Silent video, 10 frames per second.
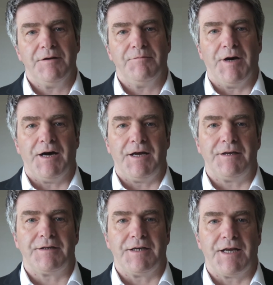
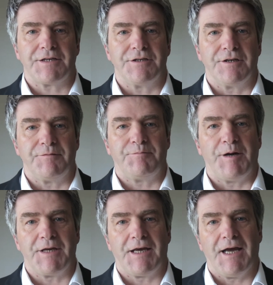by the National
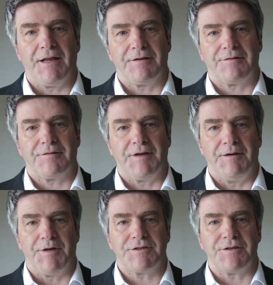Public Health
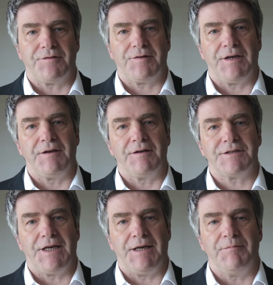Emergency
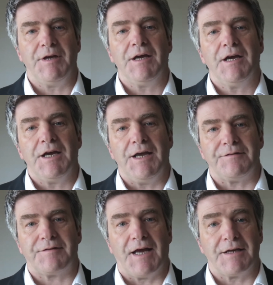Team
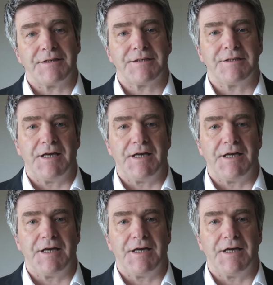is that